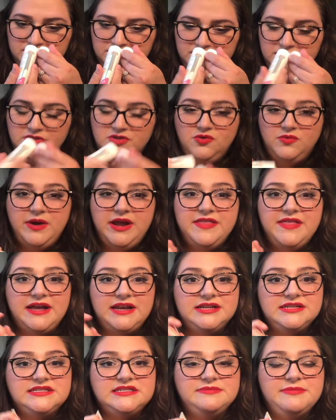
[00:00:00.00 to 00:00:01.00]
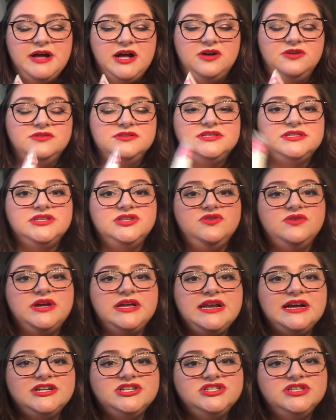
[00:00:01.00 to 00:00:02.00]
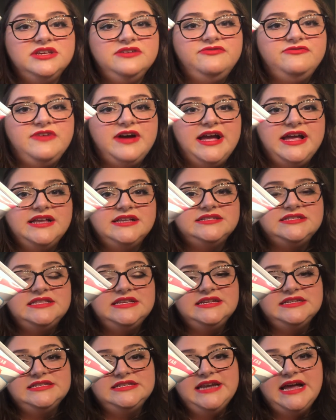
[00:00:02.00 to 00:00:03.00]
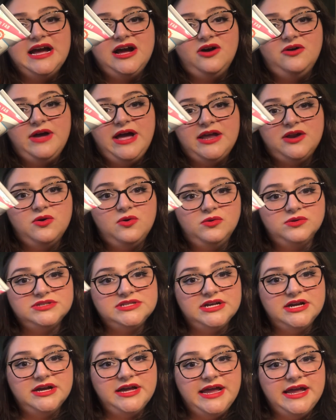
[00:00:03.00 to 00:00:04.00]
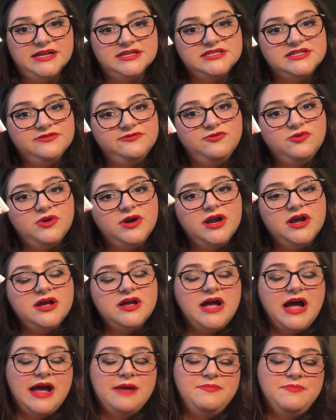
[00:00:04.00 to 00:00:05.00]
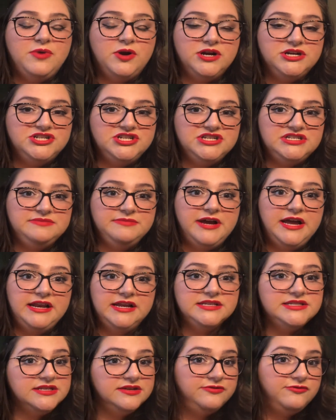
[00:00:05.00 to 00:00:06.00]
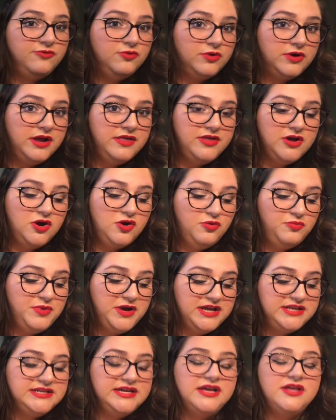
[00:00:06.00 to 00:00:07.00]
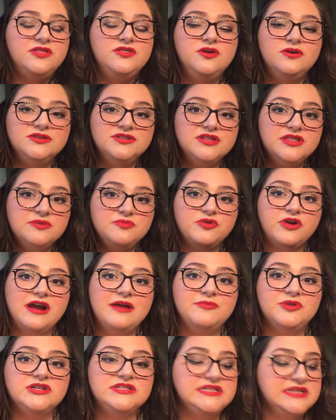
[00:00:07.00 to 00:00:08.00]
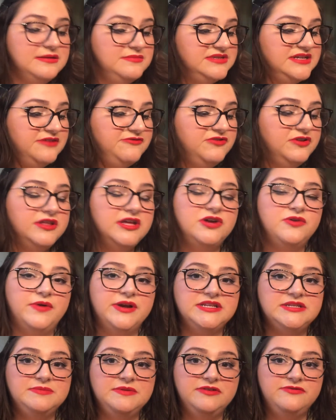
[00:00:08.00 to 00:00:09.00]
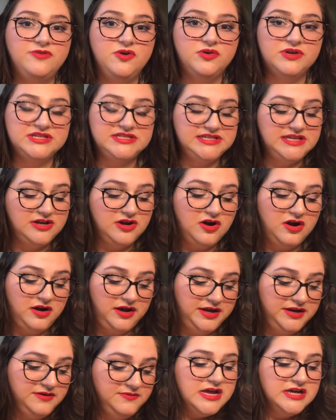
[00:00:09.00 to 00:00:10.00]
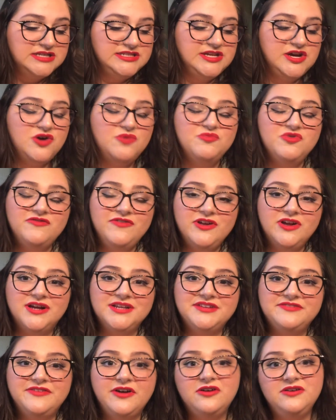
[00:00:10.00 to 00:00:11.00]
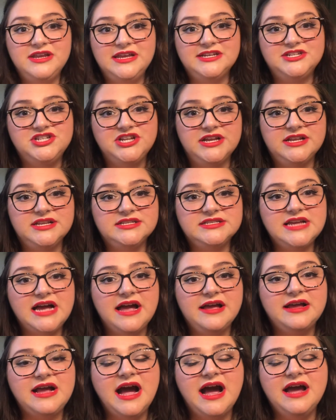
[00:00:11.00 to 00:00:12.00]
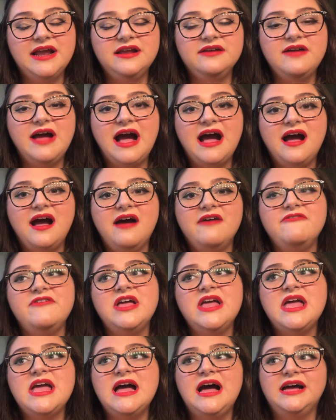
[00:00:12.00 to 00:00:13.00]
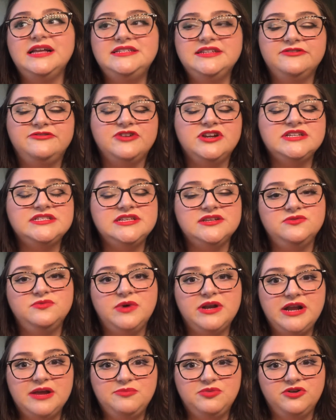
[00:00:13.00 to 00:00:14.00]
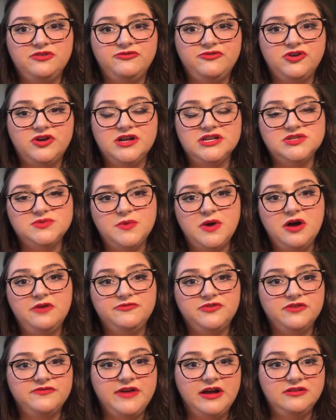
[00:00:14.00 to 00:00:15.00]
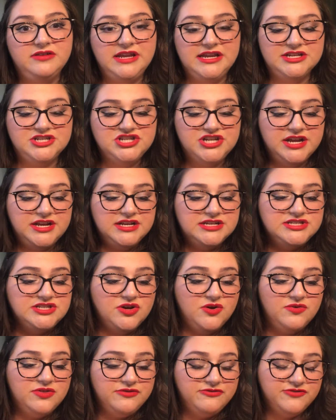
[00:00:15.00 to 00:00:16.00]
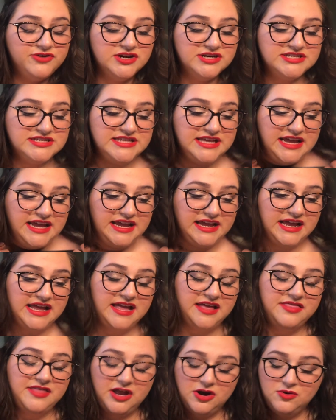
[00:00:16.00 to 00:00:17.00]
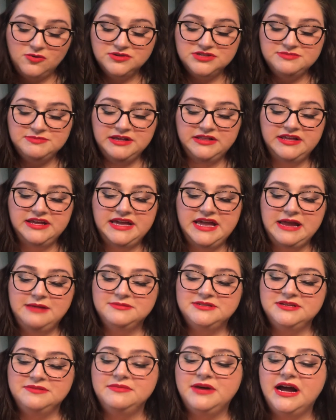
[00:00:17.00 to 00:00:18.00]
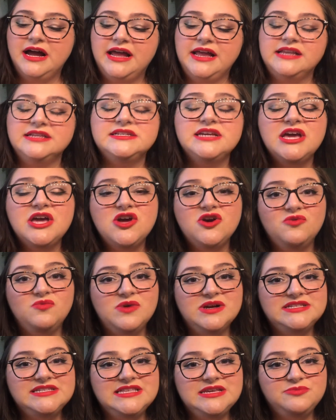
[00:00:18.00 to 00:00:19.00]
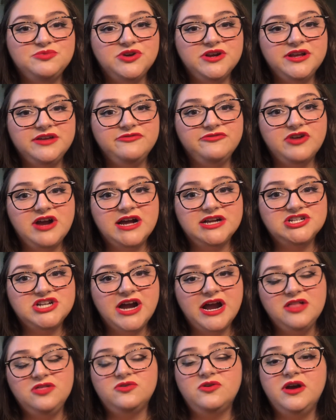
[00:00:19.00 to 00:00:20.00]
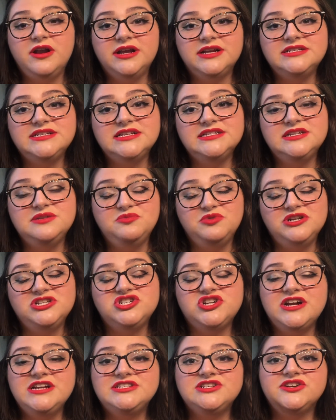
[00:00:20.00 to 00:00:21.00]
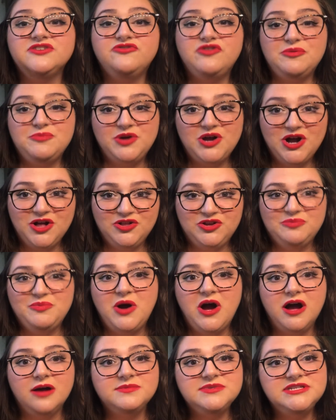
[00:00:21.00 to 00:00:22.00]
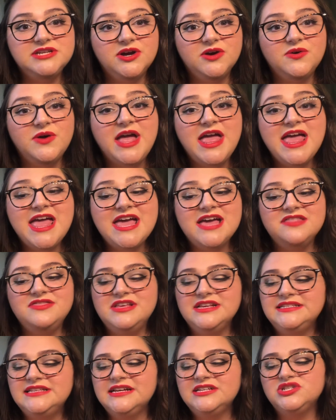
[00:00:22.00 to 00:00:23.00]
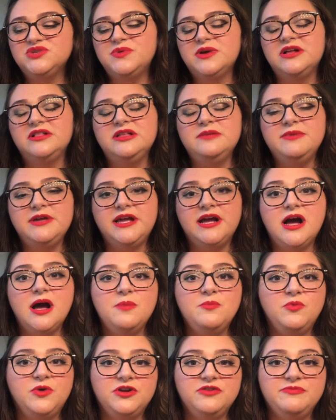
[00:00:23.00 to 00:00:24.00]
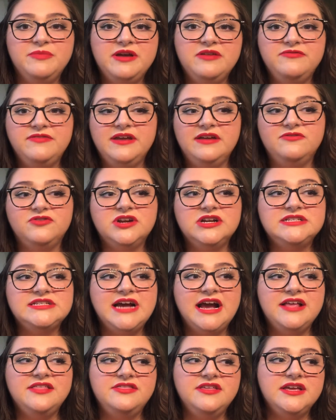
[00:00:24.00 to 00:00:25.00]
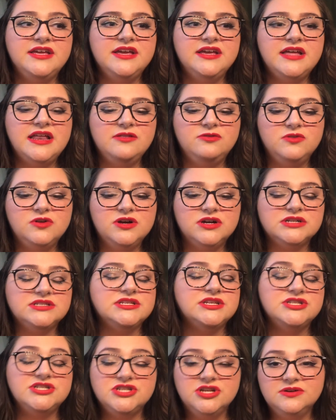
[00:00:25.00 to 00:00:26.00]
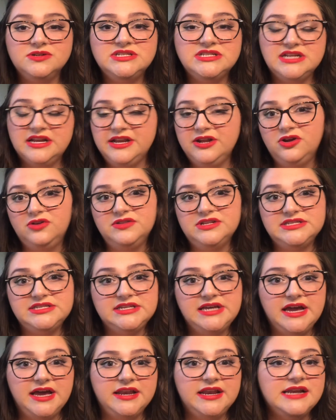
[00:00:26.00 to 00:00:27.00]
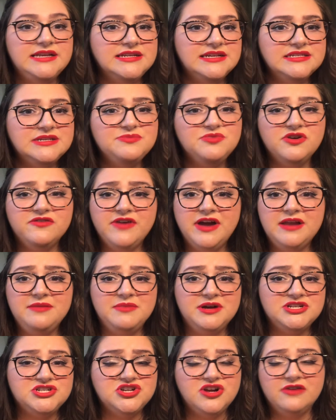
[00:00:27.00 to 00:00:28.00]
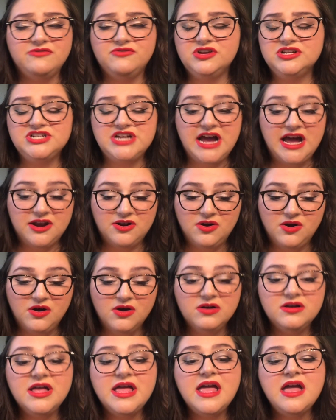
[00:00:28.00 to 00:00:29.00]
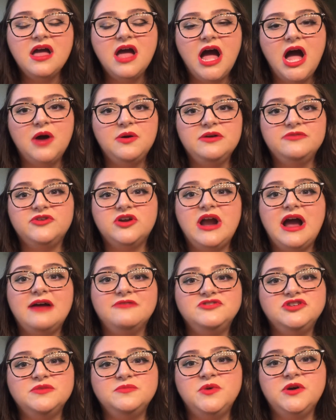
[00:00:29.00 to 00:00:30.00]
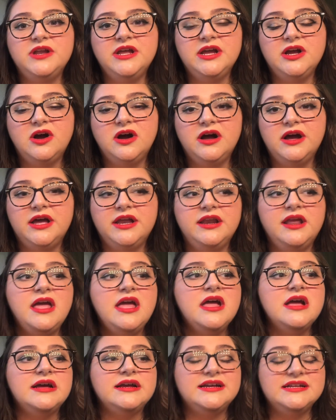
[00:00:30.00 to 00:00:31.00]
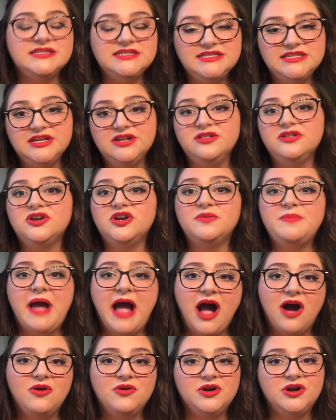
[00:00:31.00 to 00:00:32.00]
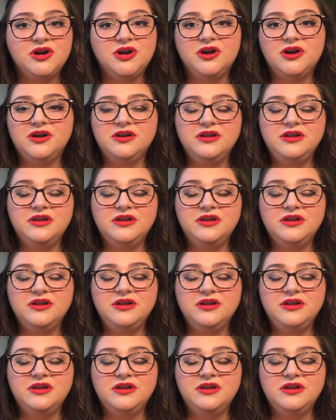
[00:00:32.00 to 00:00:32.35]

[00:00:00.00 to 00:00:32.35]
the way that it smells. You can actually find these now at Ulta and Sephora. I purchased mine at Sephora though, but those are the primers that I'm definitely going to be focusing on. So moving on to foundations, I kind of have a difference in what I prefer as well for foundation. So the first thing that ultimately came to mind was the Pretty Fresh Hyaluronic Tinted Moisturizer from ColourPop. So this has quickly become one of my favorites. I think it looks so stunning on the skin. It doesn't provide much coverage at all. However, after putting on concealer, powder,